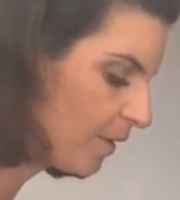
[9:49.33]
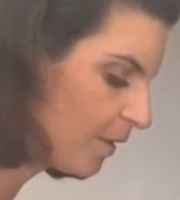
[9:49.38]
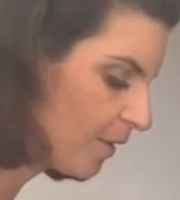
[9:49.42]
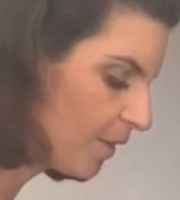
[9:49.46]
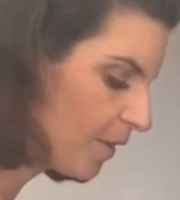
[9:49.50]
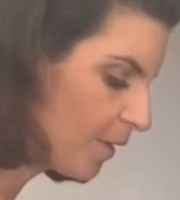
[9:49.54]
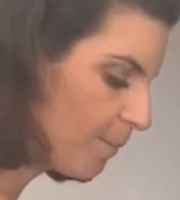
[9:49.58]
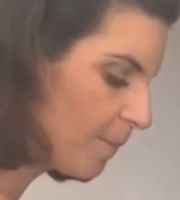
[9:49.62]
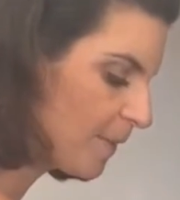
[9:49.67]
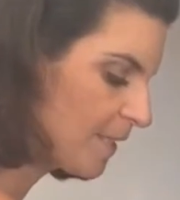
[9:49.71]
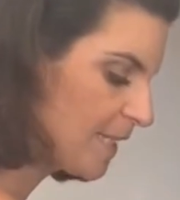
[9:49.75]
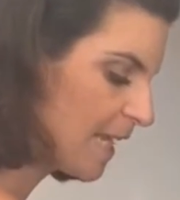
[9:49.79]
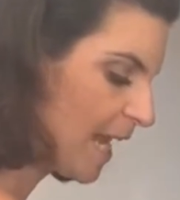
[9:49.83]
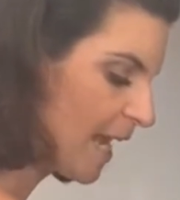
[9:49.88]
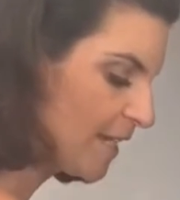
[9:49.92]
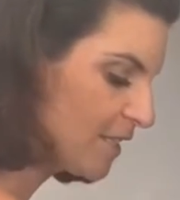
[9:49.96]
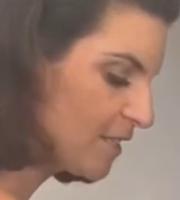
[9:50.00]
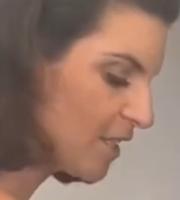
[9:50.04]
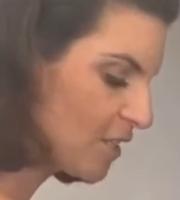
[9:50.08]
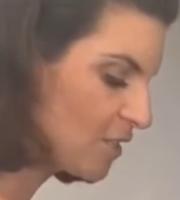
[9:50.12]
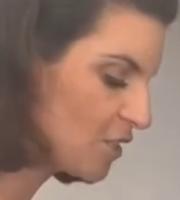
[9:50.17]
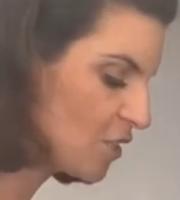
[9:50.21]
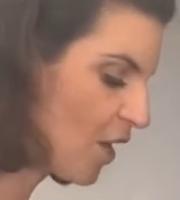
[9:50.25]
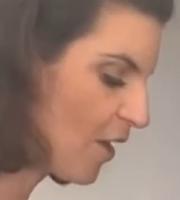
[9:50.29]
the
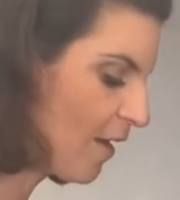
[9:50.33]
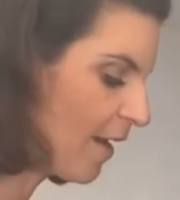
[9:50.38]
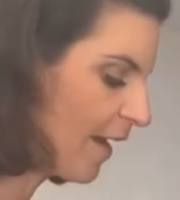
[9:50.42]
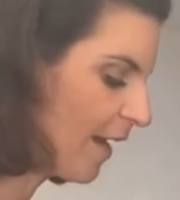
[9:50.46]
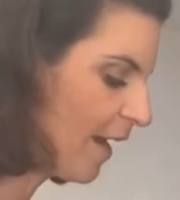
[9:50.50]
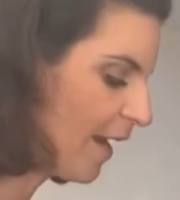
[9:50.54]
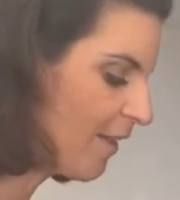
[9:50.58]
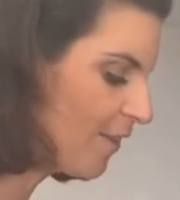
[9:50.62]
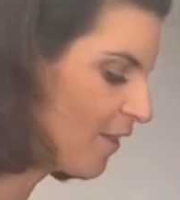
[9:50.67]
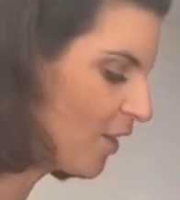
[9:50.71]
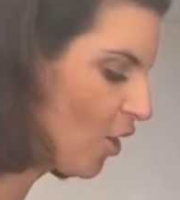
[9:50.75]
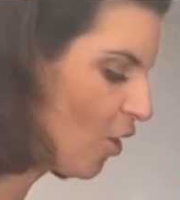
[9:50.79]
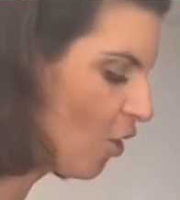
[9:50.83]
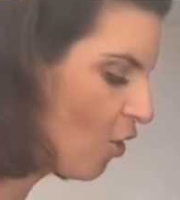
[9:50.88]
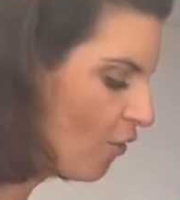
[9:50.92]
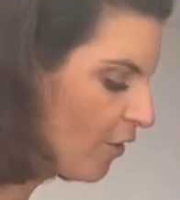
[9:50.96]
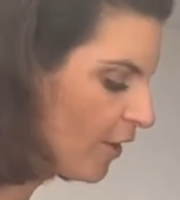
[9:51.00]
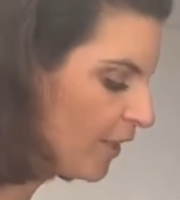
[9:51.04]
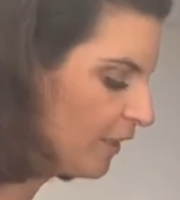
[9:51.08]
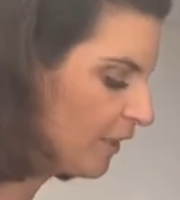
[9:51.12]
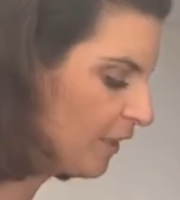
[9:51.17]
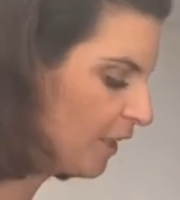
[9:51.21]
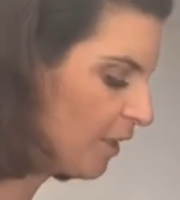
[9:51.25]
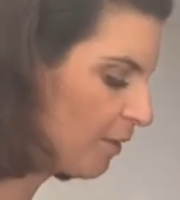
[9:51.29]
potatoes going in, the
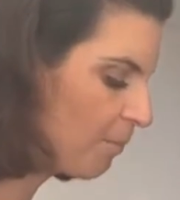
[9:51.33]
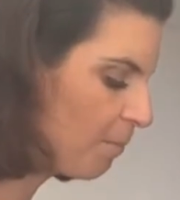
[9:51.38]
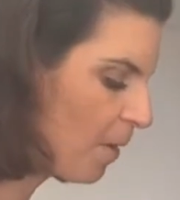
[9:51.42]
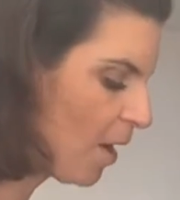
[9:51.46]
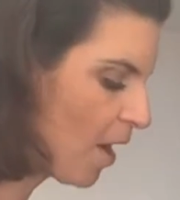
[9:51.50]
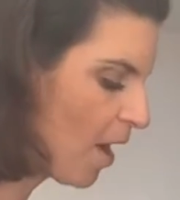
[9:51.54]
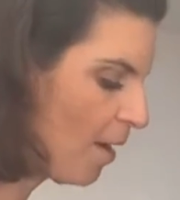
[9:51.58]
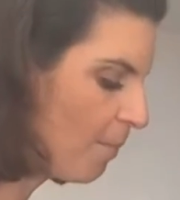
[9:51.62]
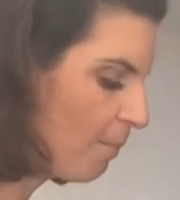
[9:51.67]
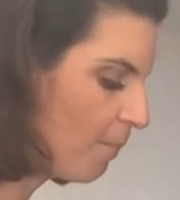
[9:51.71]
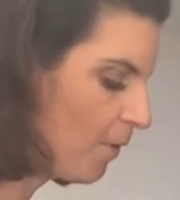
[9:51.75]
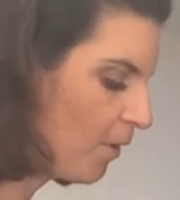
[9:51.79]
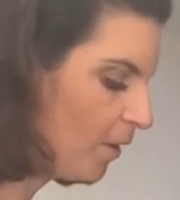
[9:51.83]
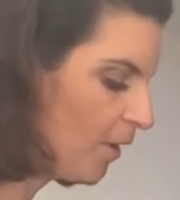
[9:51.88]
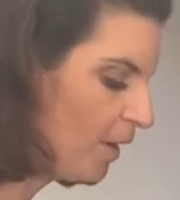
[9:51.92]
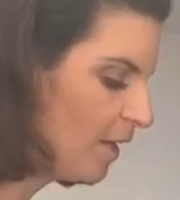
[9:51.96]
orange and the purple,